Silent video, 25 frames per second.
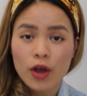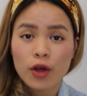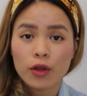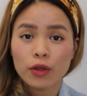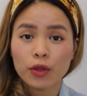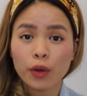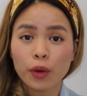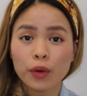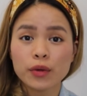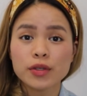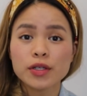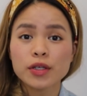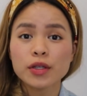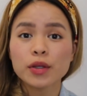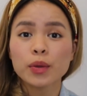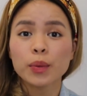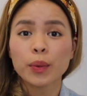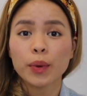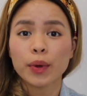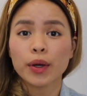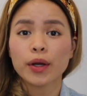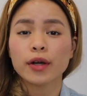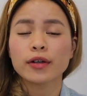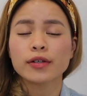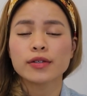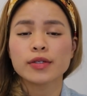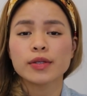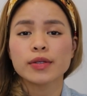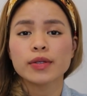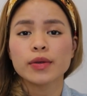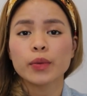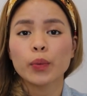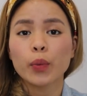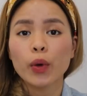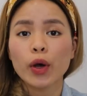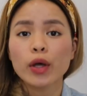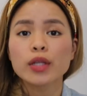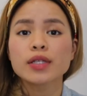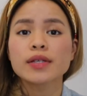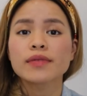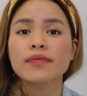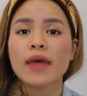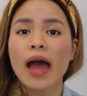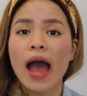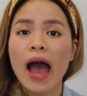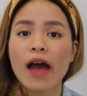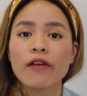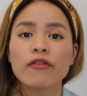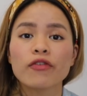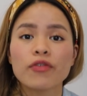Those are the words, words of
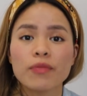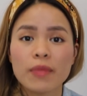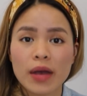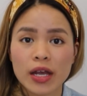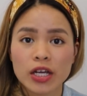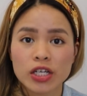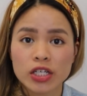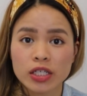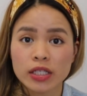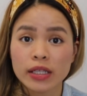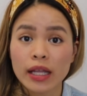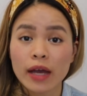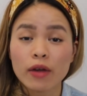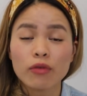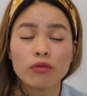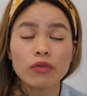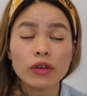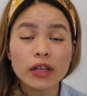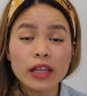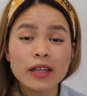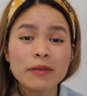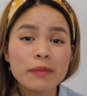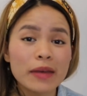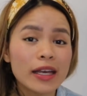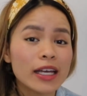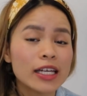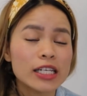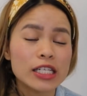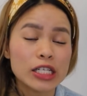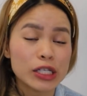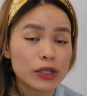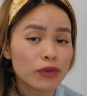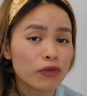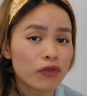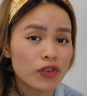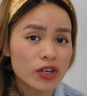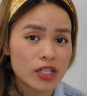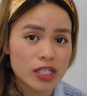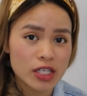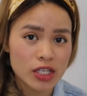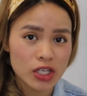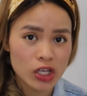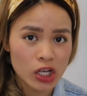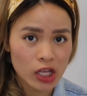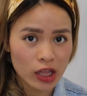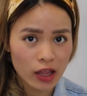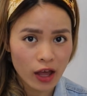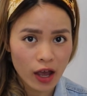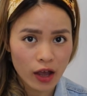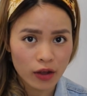affirmation that really make a difference in
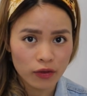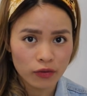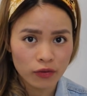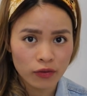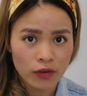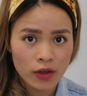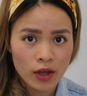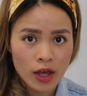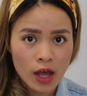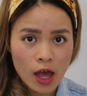your life.